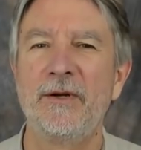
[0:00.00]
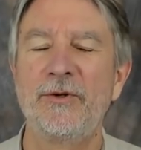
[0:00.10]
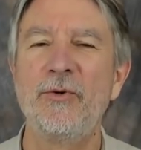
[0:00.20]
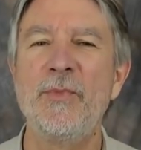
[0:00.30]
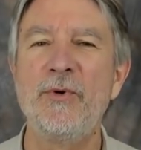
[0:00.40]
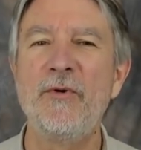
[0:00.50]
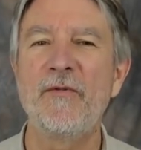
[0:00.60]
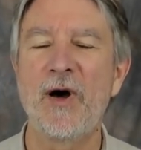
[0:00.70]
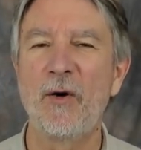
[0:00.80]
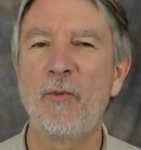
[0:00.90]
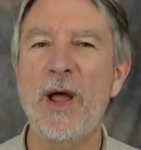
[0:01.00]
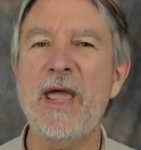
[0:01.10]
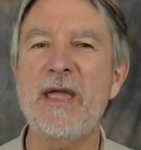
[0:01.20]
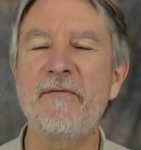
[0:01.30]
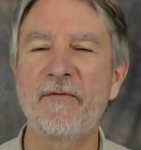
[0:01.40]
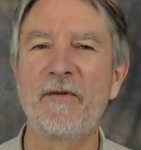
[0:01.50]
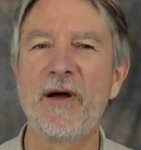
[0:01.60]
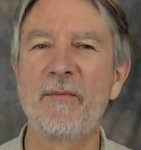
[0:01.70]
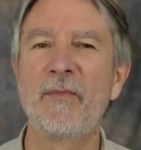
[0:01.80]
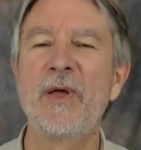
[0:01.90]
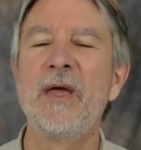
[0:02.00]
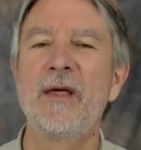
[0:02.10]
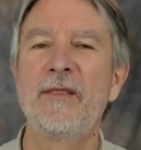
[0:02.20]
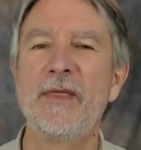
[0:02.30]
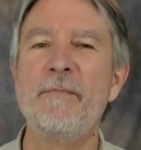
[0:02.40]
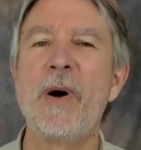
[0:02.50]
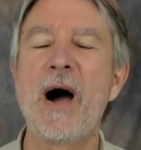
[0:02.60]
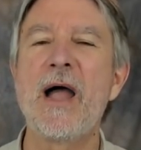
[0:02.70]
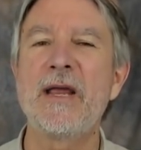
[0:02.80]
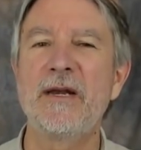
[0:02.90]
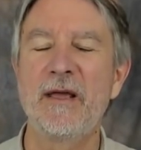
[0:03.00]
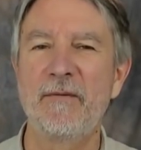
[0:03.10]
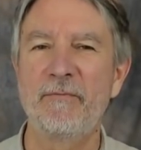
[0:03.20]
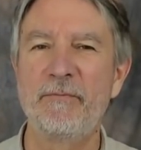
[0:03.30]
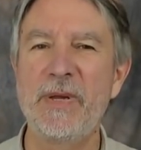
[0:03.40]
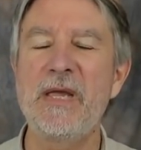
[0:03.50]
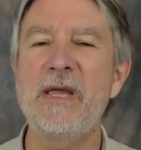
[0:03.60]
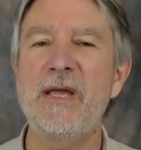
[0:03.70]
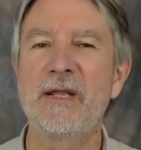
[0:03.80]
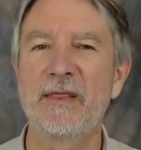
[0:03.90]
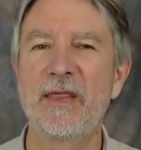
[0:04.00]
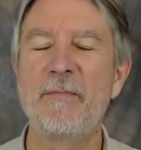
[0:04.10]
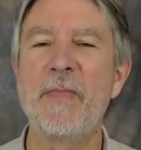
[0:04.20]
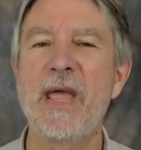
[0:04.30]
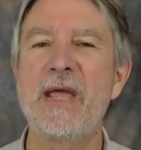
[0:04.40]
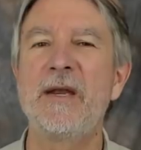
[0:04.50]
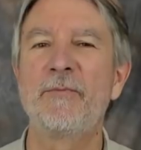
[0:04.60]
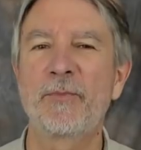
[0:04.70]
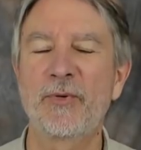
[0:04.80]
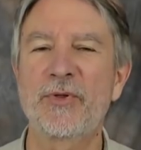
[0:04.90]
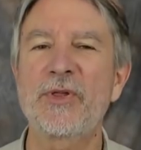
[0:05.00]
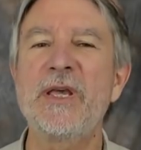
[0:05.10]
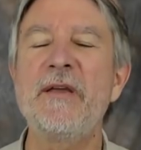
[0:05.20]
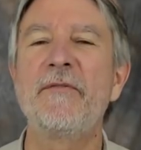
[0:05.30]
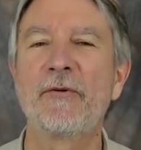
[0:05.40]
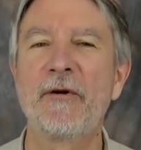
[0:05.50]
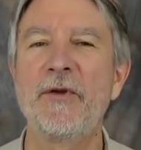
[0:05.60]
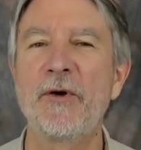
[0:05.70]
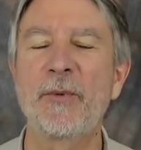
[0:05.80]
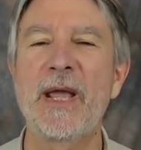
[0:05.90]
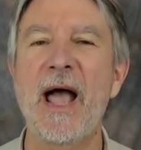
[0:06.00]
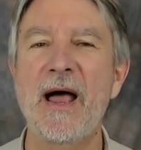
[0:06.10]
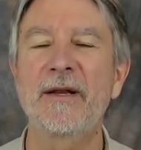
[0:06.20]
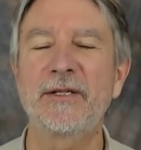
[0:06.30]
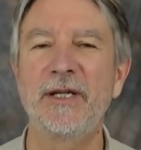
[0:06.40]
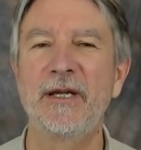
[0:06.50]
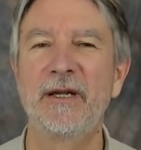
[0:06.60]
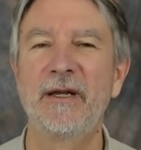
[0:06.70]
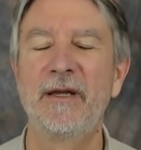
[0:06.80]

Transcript: to move away from the mind being the main perceiver of your reality,